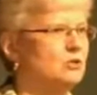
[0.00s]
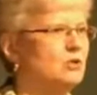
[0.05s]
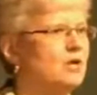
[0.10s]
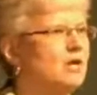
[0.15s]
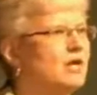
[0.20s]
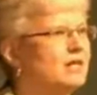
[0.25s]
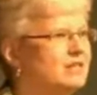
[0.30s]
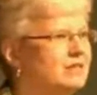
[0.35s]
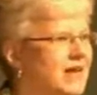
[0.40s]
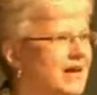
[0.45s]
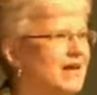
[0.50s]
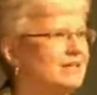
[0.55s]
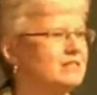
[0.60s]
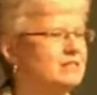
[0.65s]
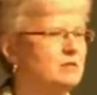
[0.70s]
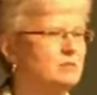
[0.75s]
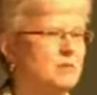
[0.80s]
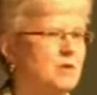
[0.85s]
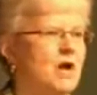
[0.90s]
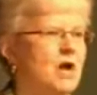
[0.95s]
That's the
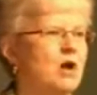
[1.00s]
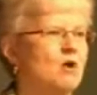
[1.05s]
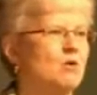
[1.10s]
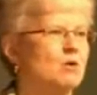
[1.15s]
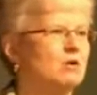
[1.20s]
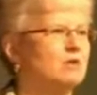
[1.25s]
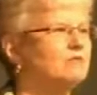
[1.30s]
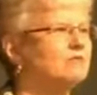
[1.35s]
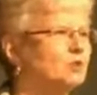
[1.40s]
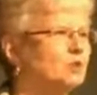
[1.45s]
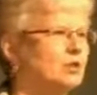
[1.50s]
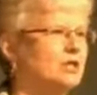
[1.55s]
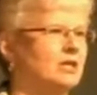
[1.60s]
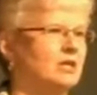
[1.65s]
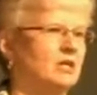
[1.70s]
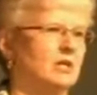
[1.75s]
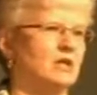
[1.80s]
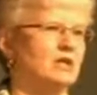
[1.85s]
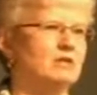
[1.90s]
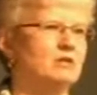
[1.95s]
power of looking
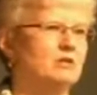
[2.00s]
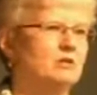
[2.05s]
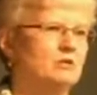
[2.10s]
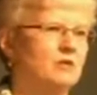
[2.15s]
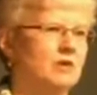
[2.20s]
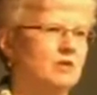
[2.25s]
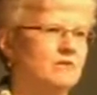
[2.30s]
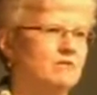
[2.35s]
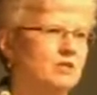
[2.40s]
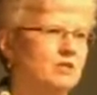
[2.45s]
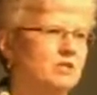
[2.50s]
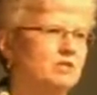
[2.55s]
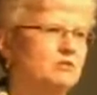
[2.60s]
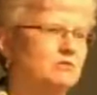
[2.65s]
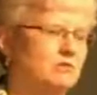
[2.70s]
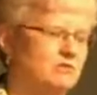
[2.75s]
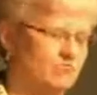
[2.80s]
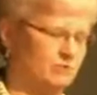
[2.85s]
at the creative industry from a